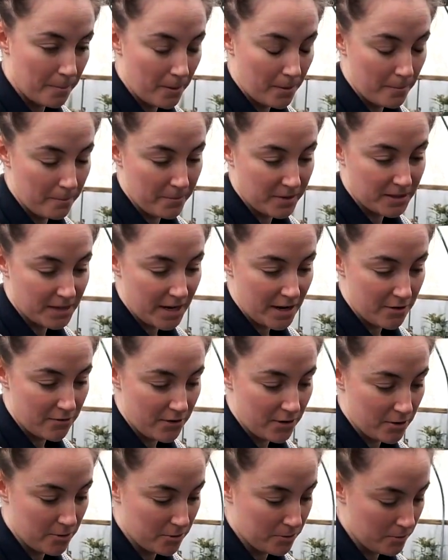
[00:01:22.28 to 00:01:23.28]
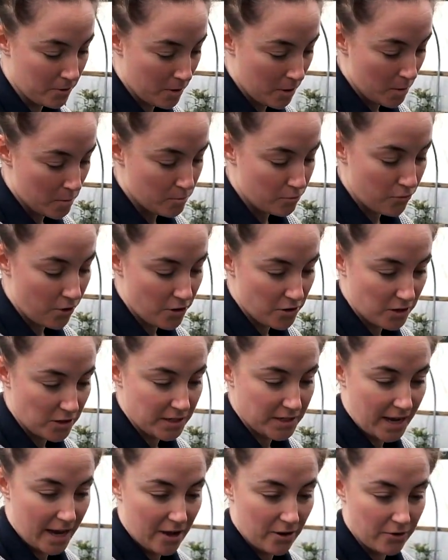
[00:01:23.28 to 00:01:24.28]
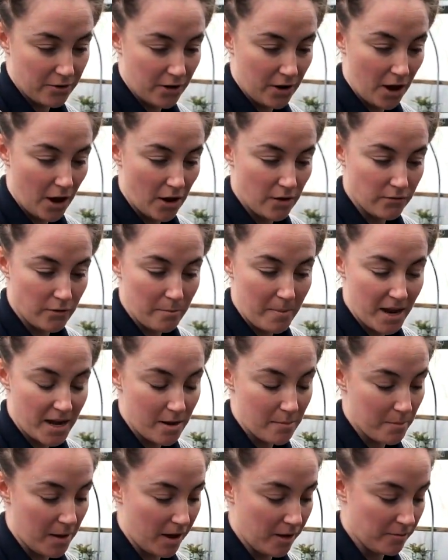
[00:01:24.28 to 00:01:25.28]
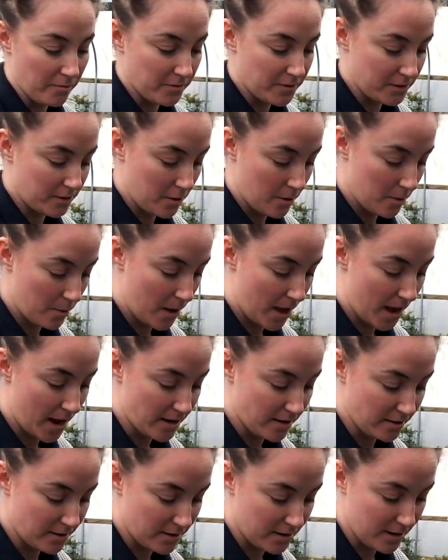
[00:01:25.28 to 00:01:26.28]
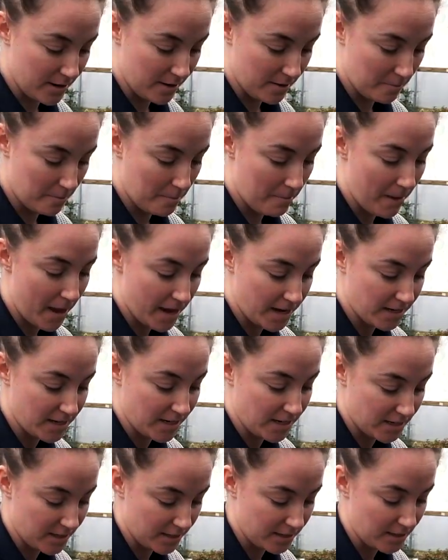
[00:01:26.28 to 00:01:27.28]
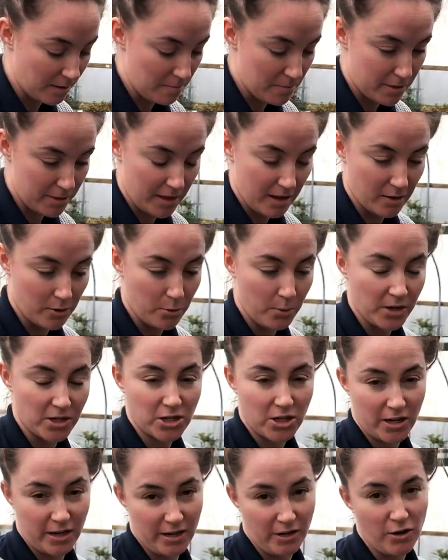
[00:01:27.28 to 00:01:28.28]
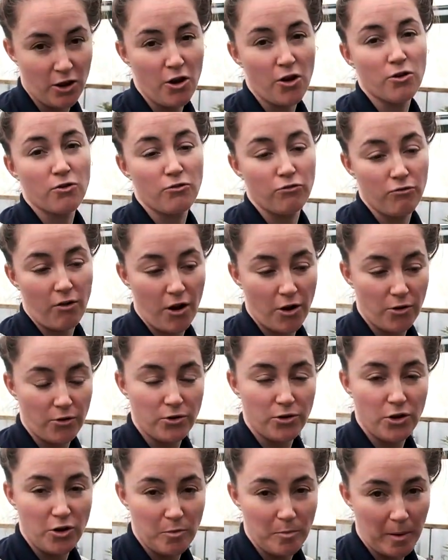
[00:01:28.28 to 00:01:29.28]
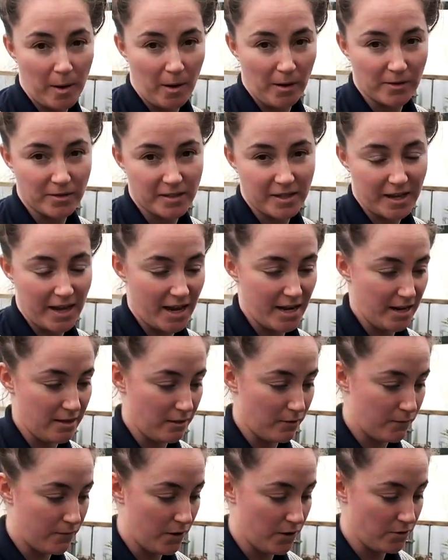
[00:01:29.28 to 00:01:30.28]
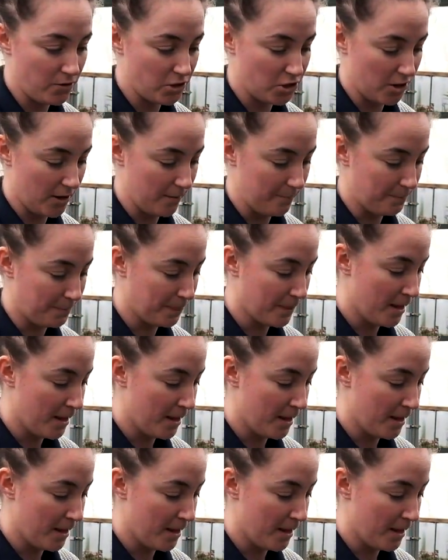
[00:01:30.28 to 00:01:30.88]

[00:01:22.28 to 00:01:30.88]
material broken down over many months and made into something which can grow new plants again in the future.